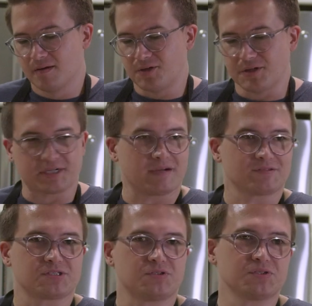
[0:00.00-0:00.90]
You can
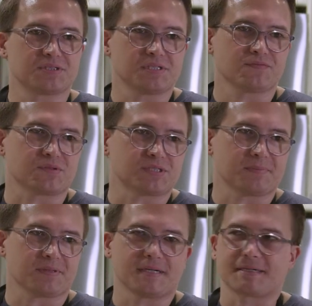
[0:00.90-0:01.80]
obviously use this for
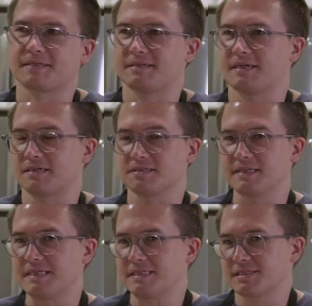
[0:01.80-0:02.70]
something like a
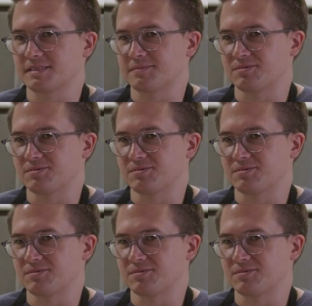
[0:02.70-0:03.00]
glaze on some